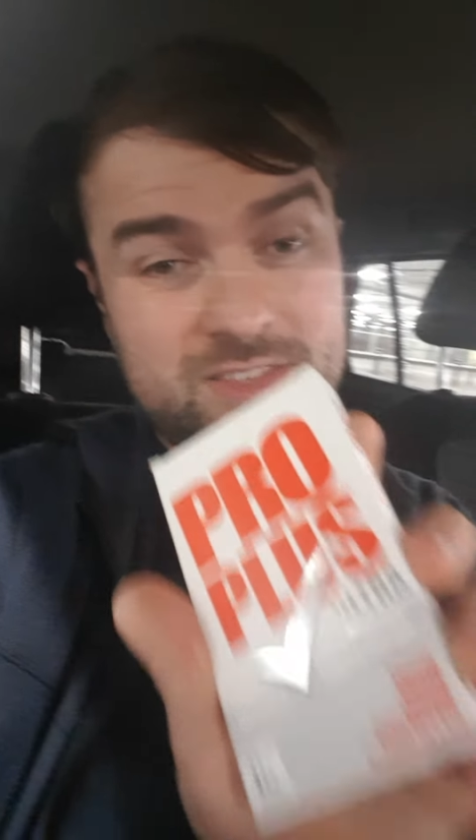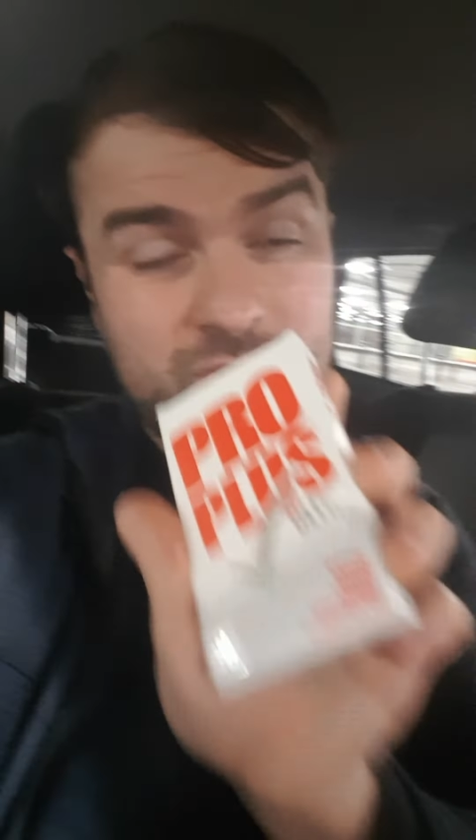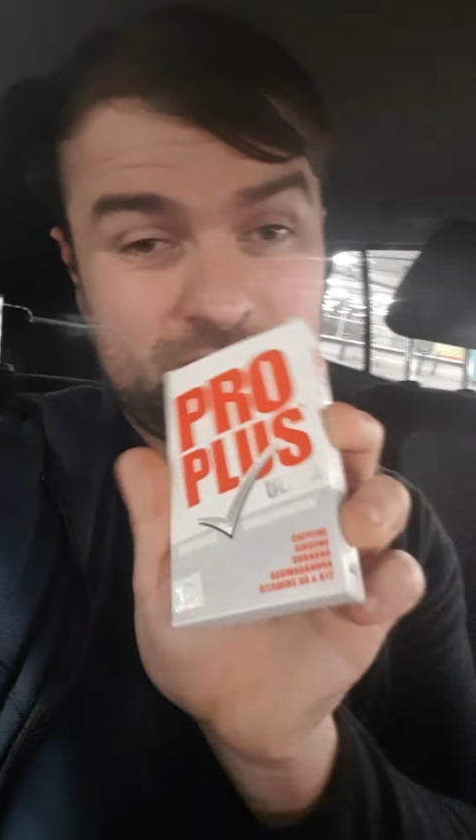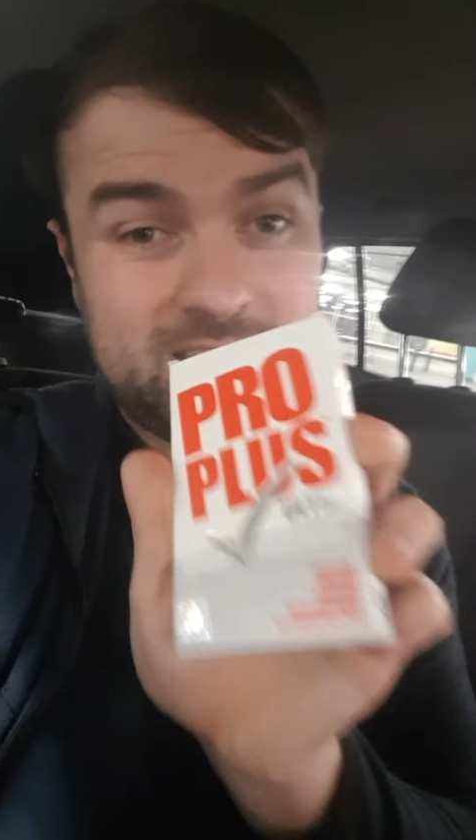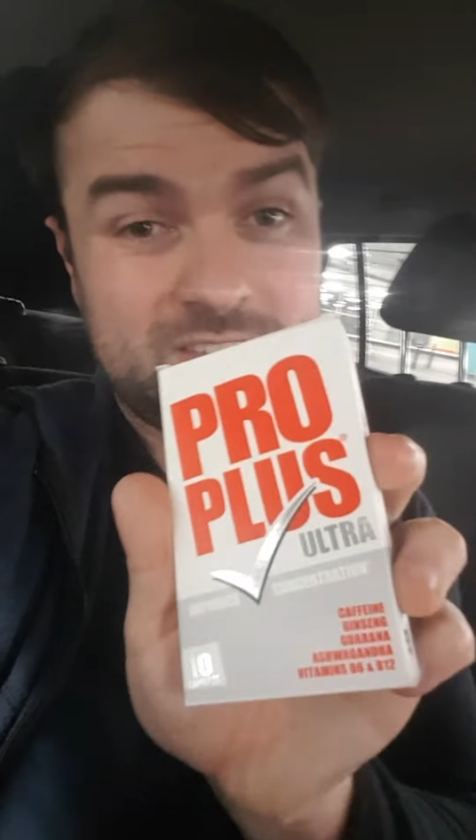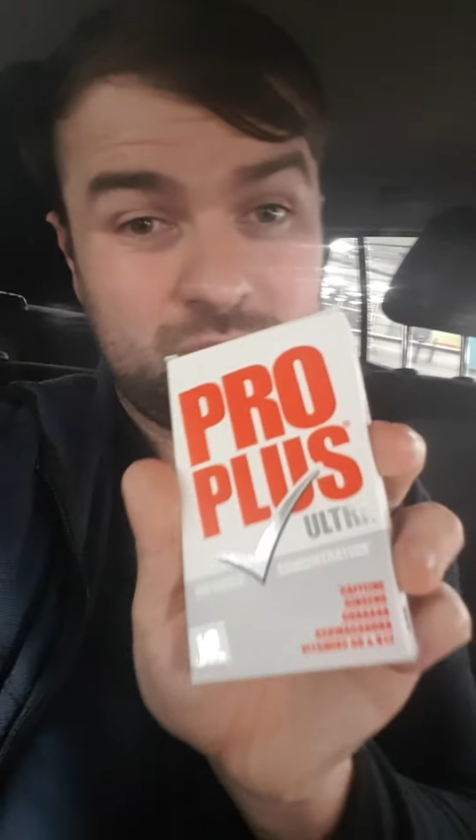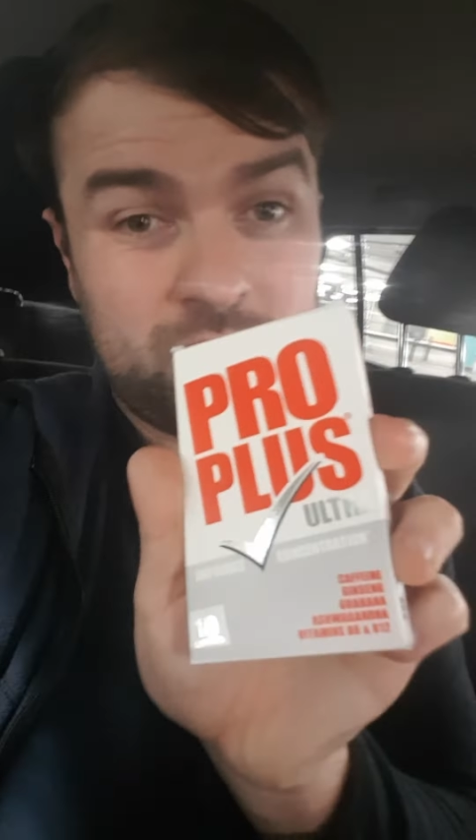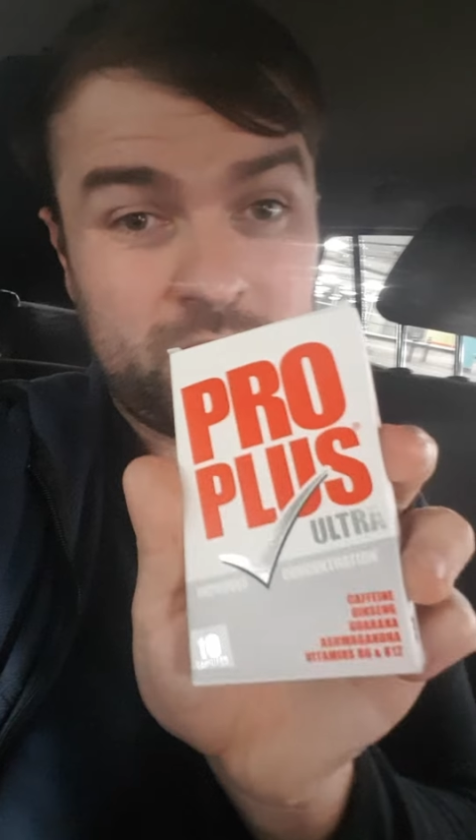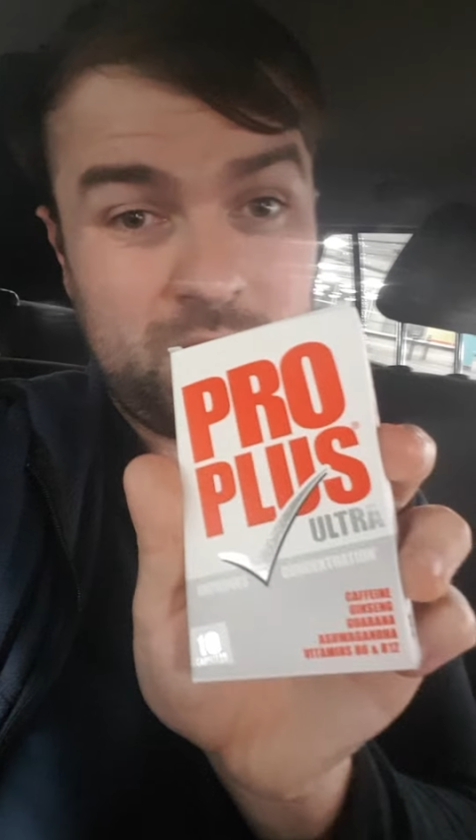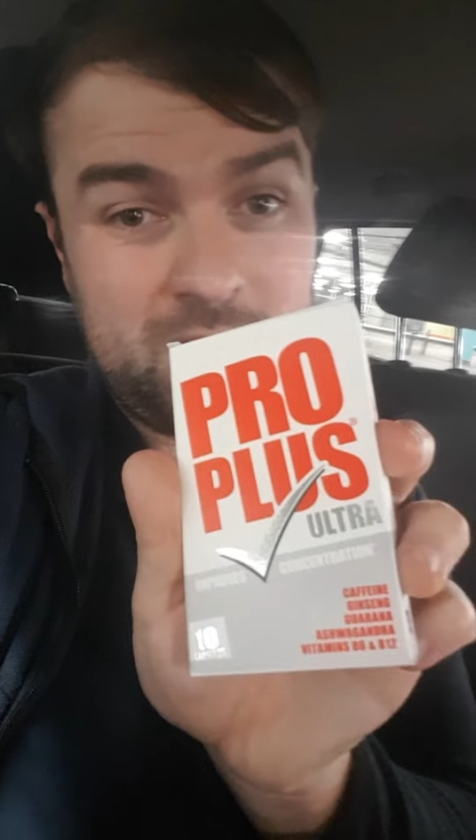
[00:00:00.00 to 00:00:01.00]
Sorry, these are
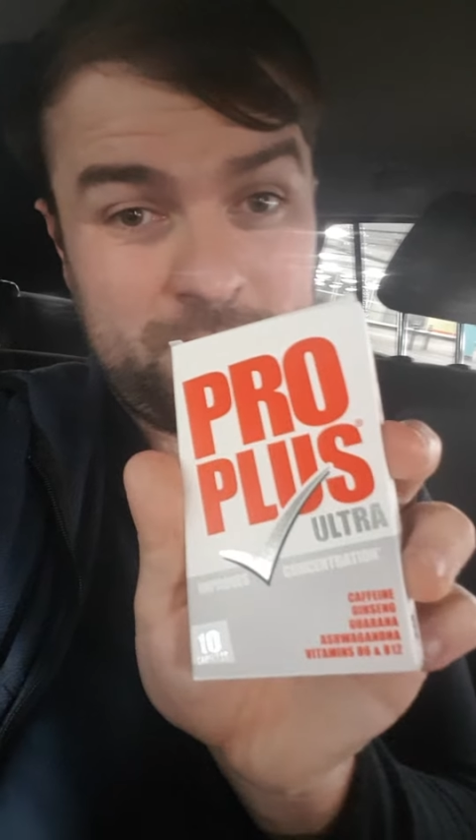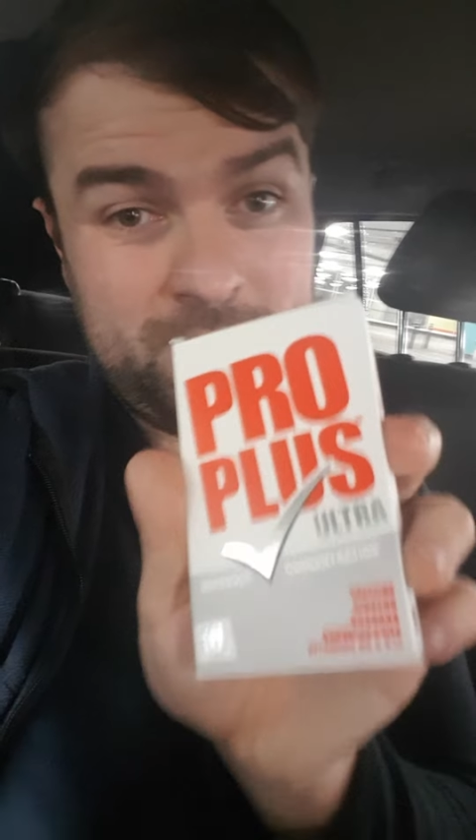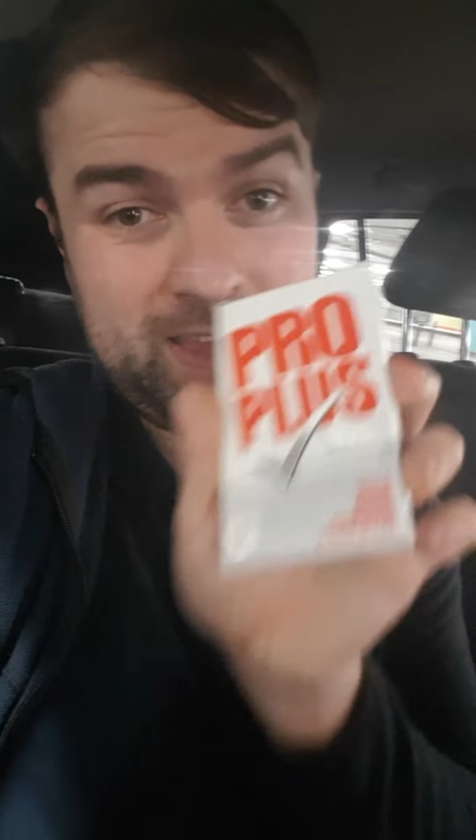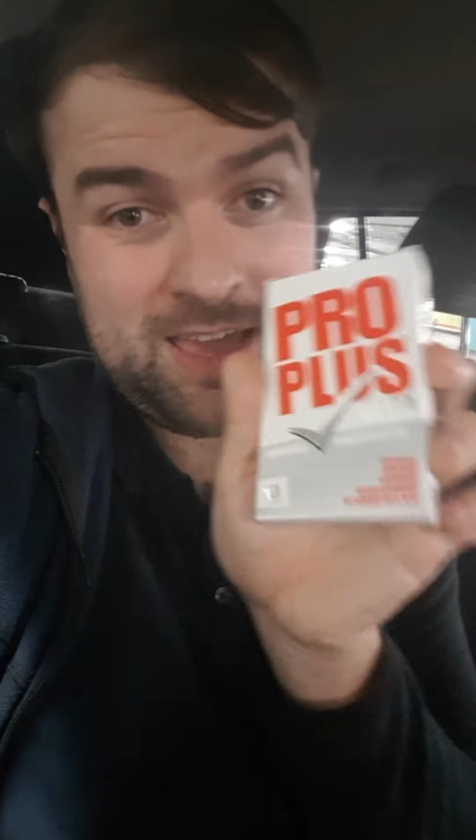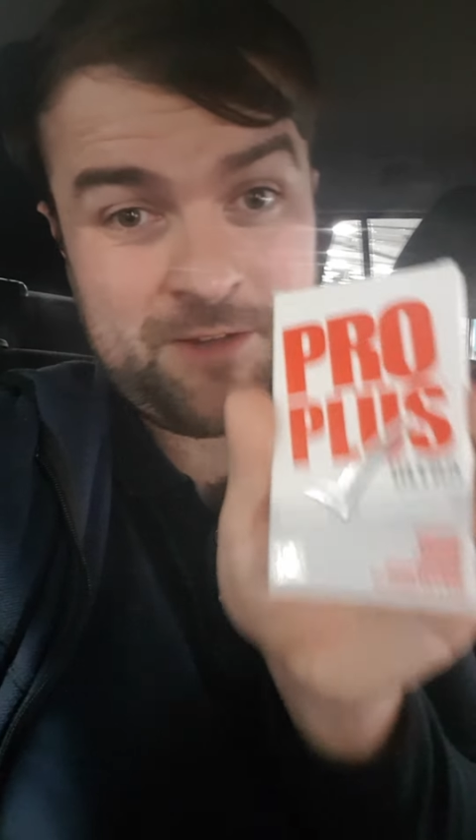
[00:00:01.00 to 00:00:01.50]
only worth it